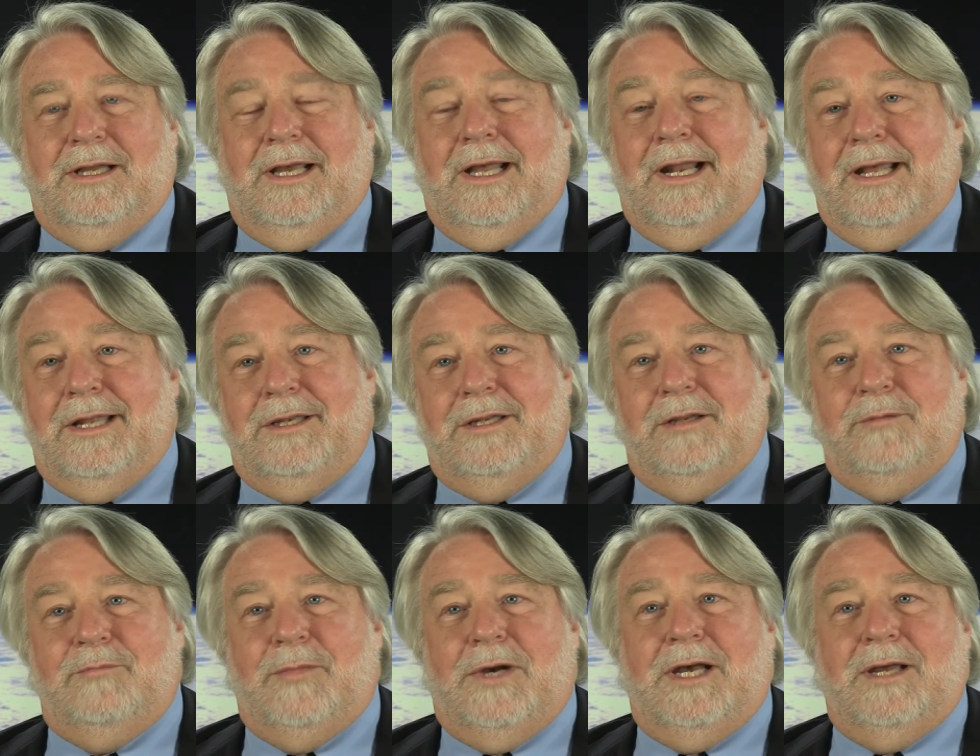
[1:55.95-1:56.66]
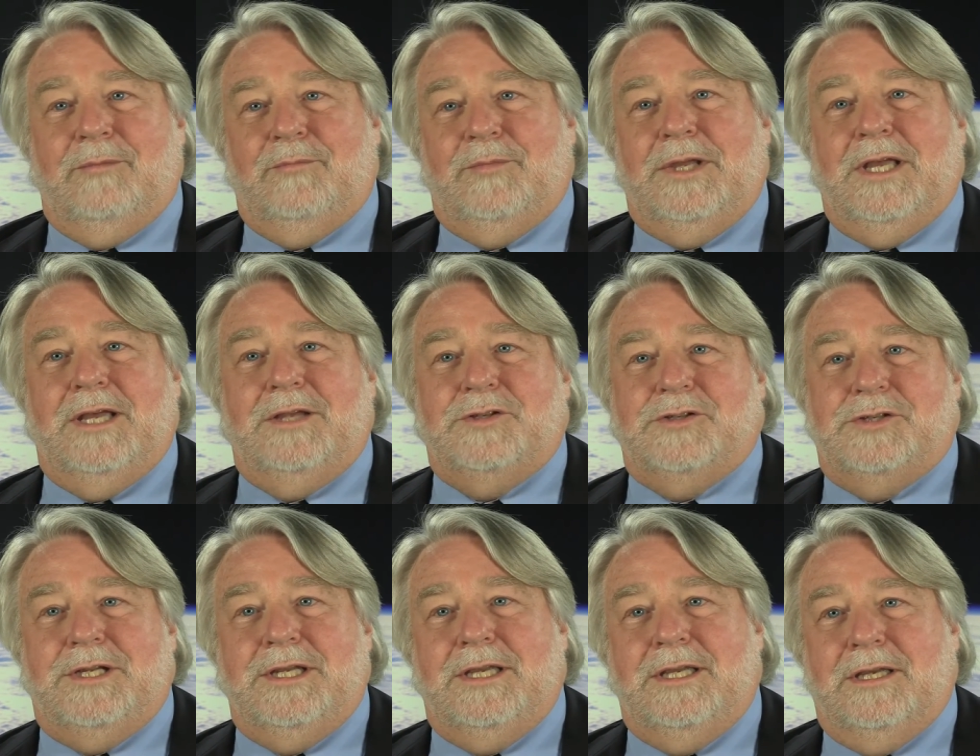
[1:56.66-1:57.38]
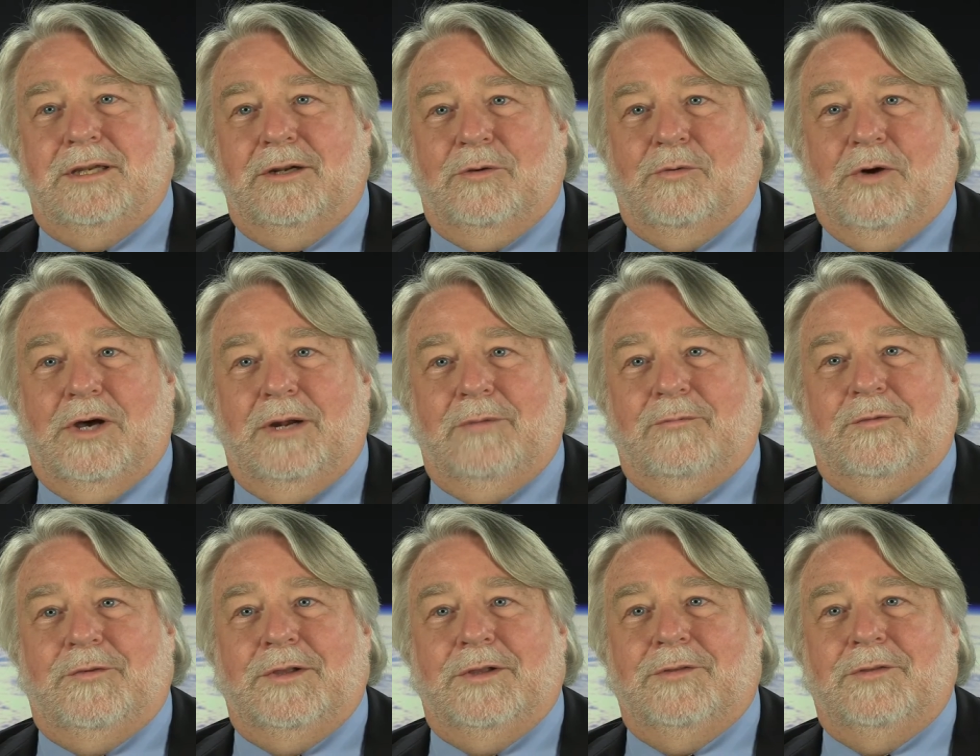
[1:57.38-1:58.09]
And I did my PhD in
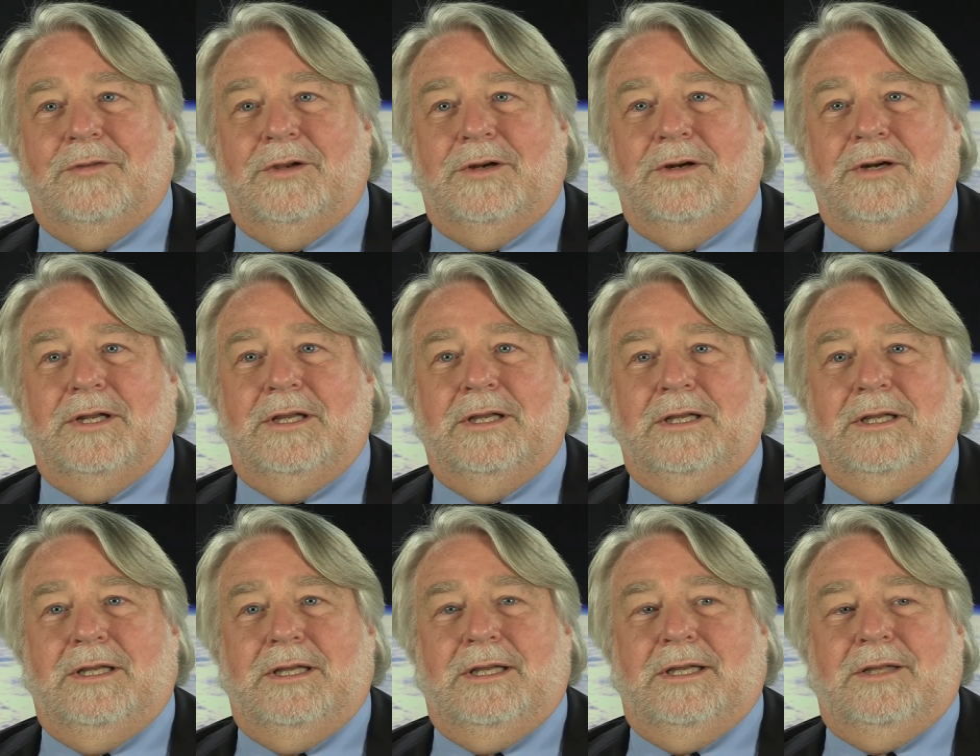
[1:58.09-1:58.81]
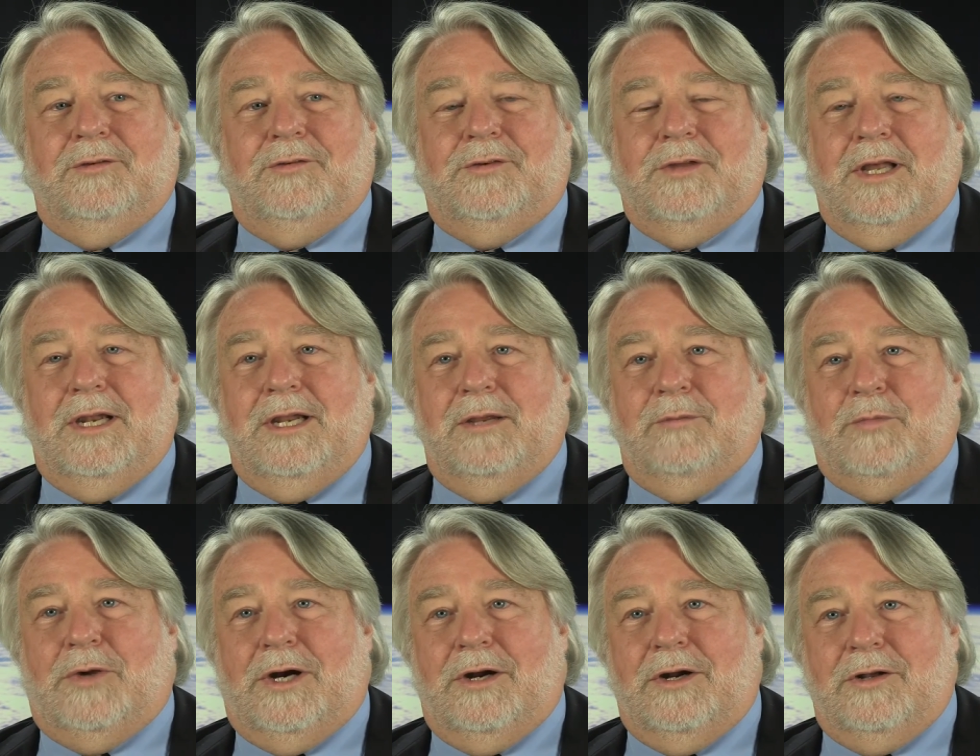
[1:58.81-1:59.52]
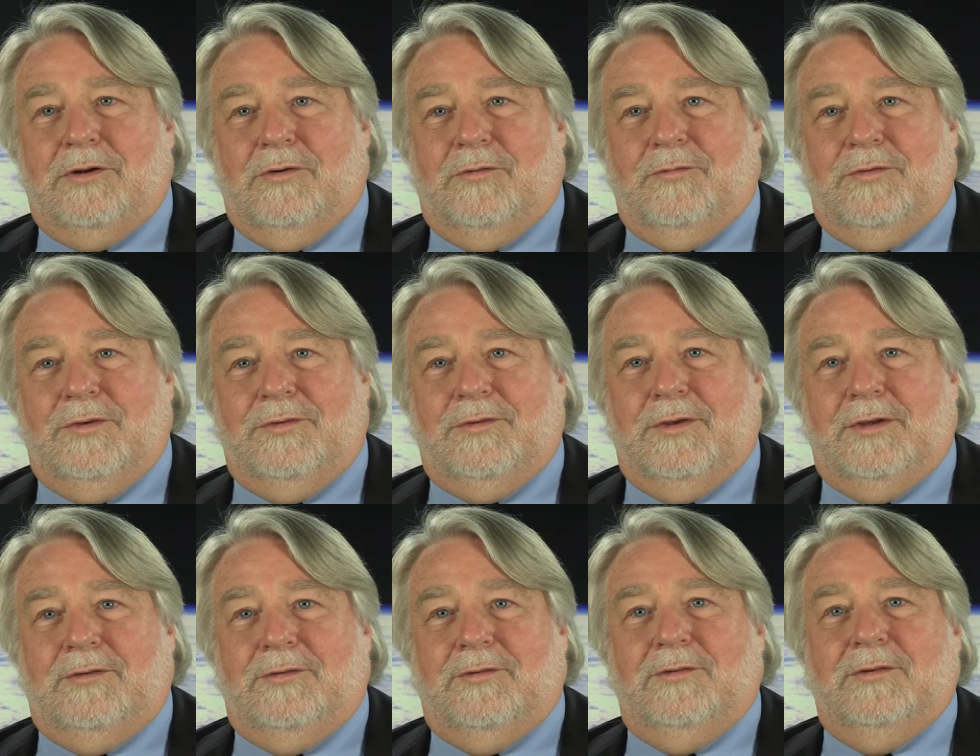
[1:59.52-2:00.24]
quantum field theory, studying particle
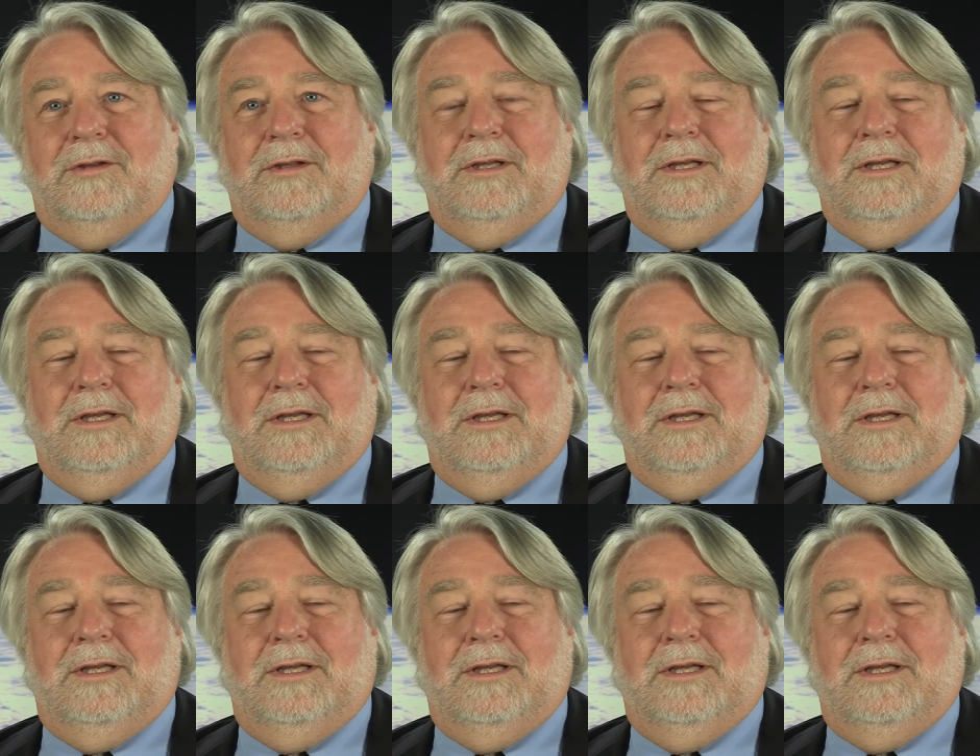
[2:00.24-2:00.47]
physics.